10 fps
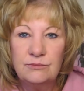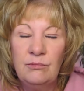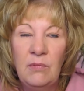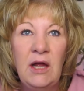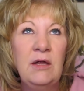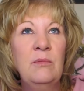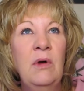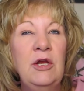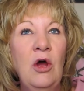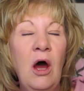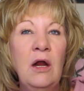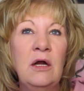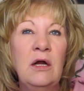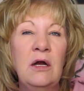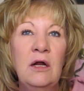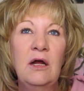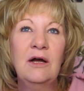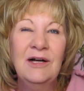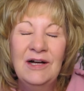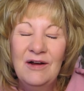my daughter
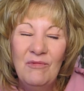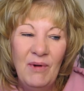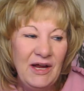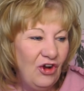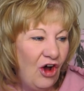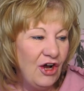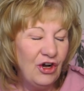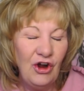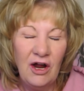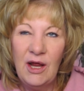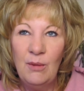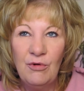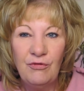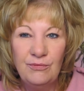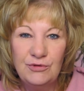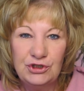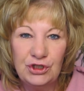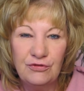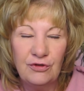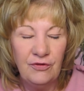got him a
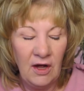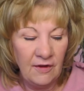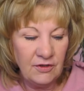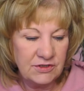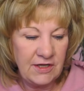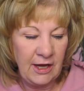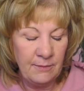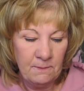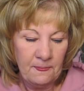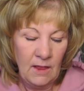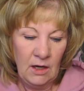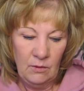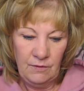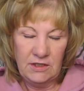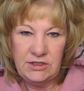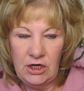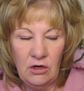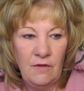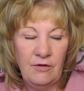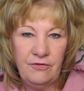shirt for Father's Day with a
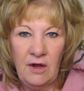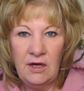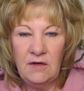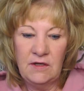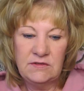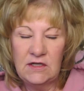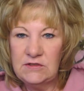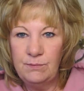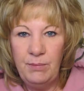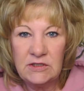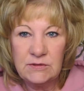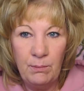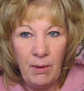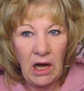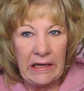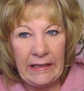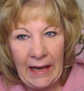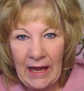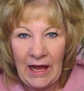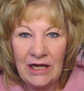deer on the front that says best buckin'
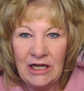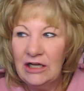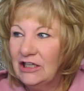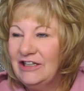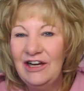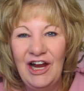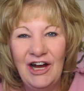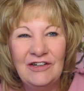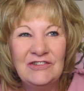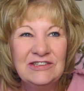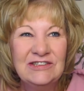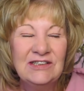dad, you know,